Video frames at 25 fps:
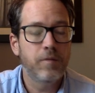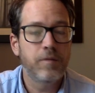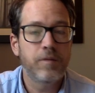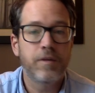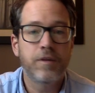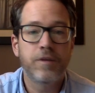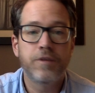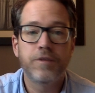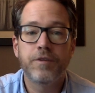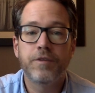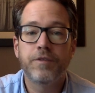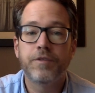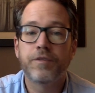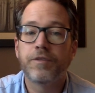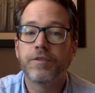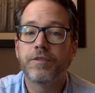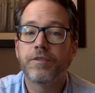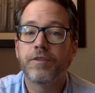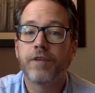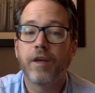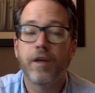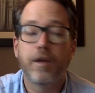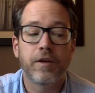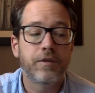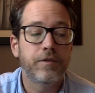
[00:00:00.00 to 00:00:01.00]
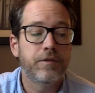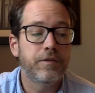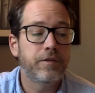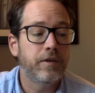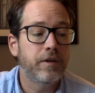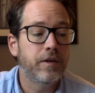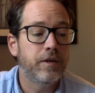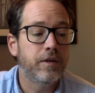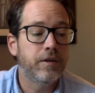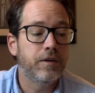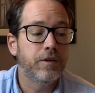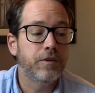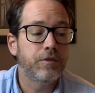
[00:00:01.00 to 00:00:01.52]
That Jesus says,
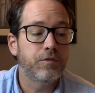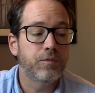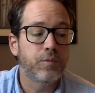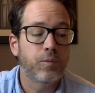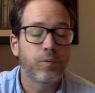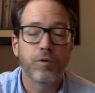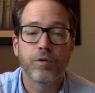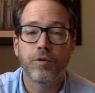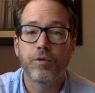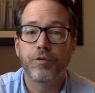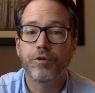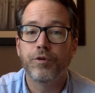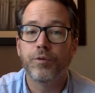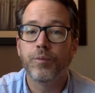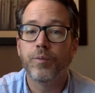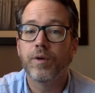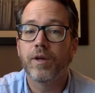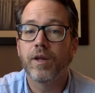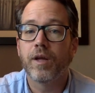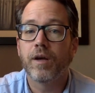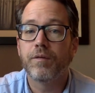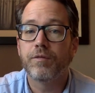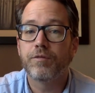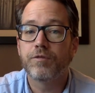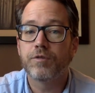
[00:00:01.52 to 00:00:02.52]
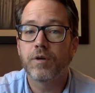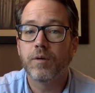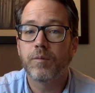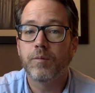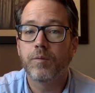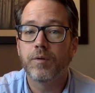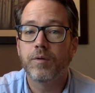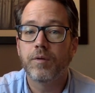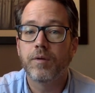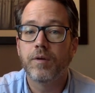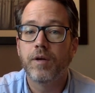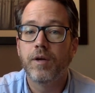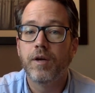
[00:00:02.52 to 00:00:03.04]
In this world you will have
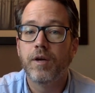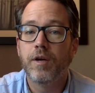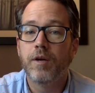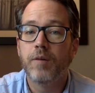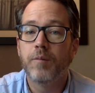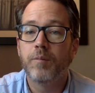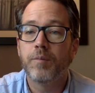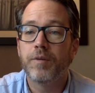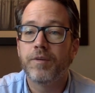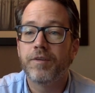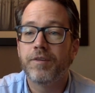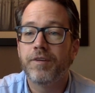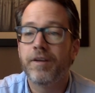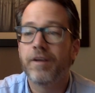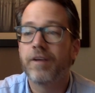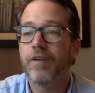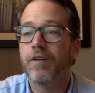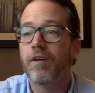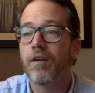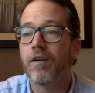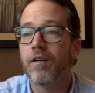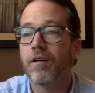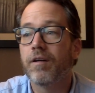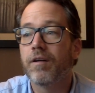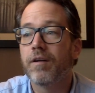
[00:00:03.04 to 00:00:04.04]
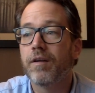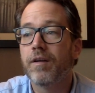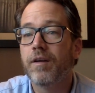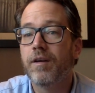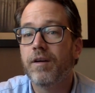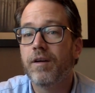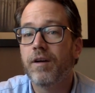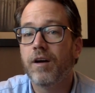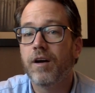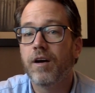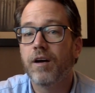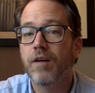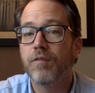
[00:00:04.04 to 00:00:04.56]
trouble, but take heart,
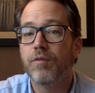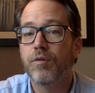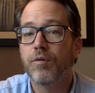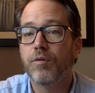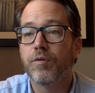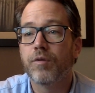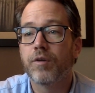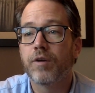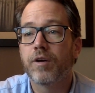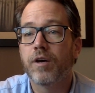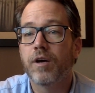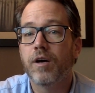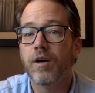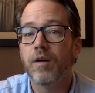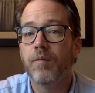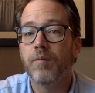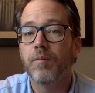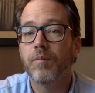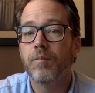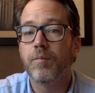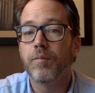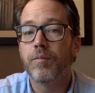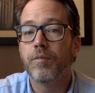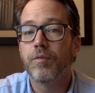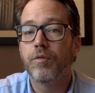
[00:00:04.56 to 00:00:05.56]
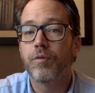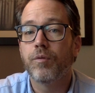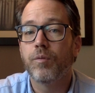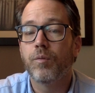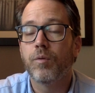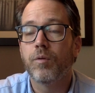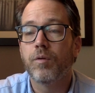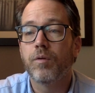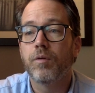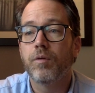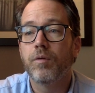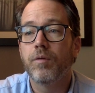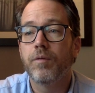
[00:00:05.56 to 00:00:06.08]
I have overcome the
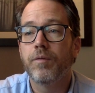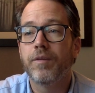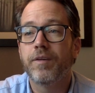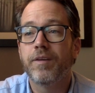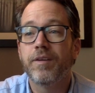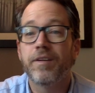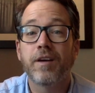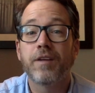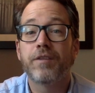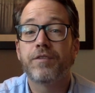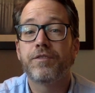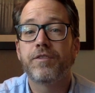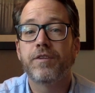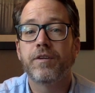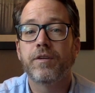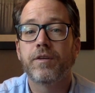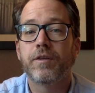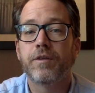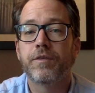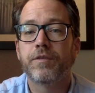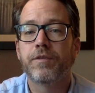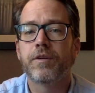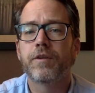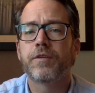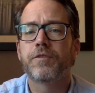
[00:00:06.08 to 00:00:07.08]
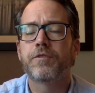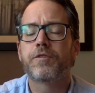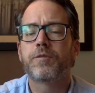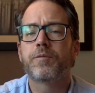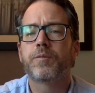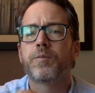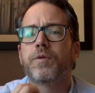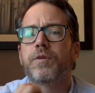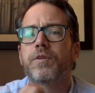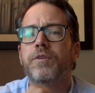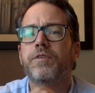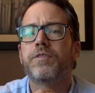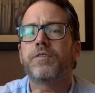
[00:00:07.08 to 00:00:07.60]
world. The death still exists,
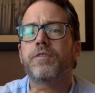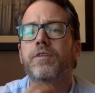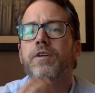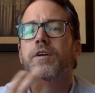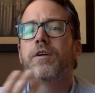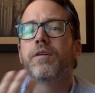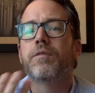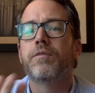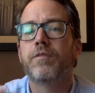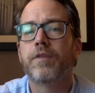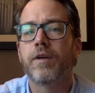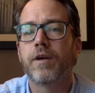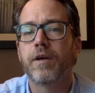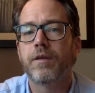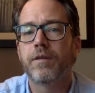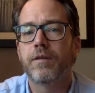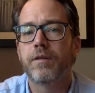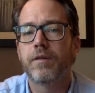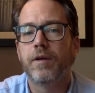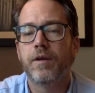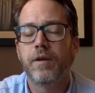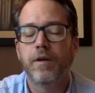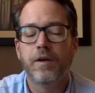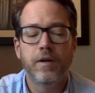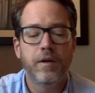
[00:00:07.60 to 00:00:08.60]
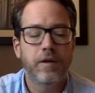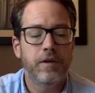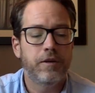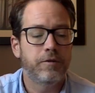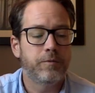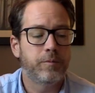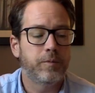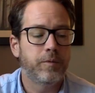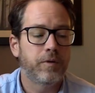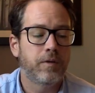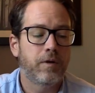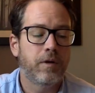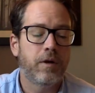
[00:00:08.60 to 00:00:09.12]
but the sting of death has
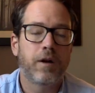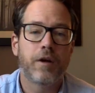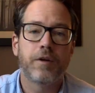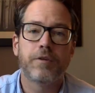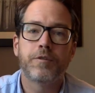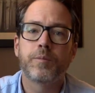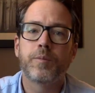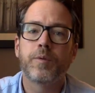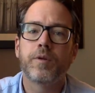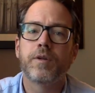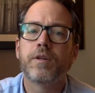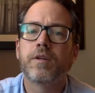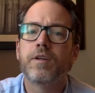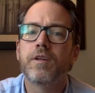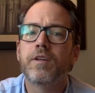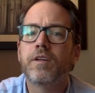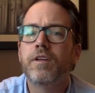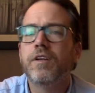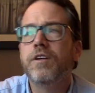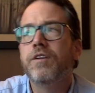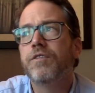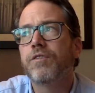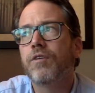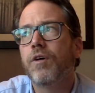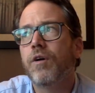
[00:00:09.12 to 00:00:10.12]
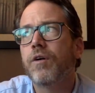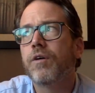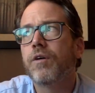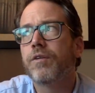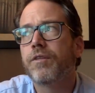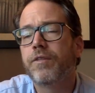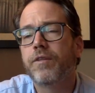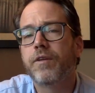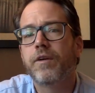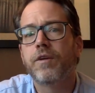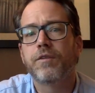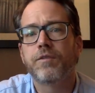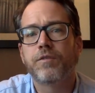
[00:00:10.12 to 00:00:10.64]
been lost. But that these are
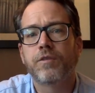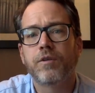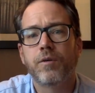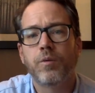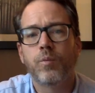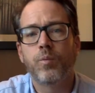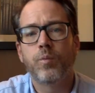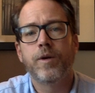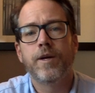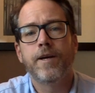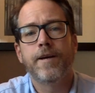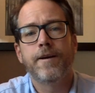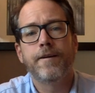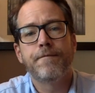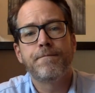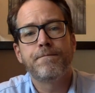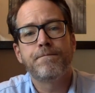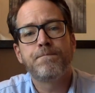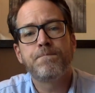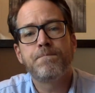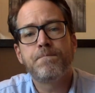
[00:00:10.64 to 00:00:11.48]
things that we